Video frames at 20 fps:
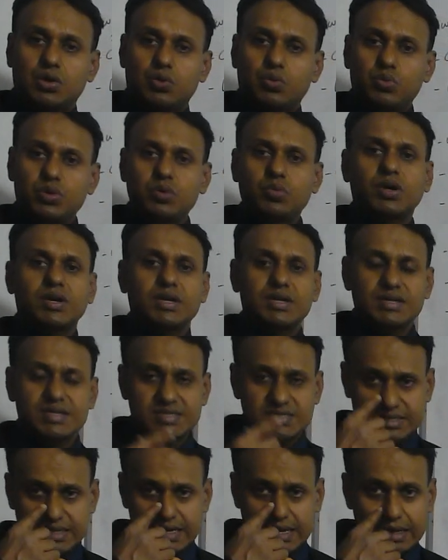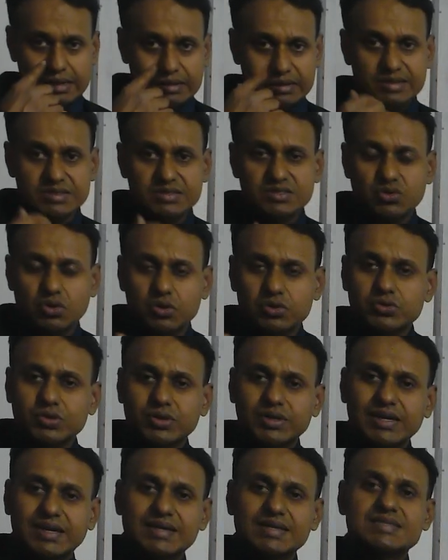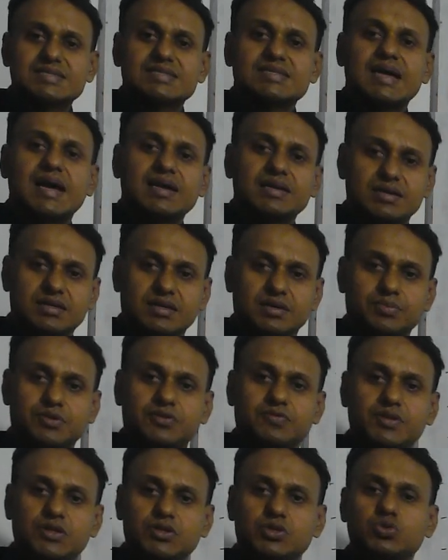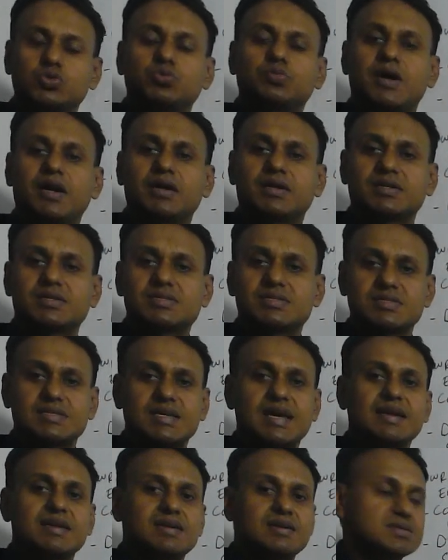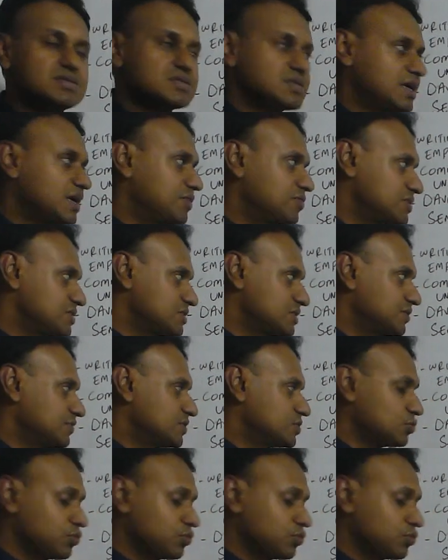we want to understand there's also an understanding between the two parties, senders and receivers.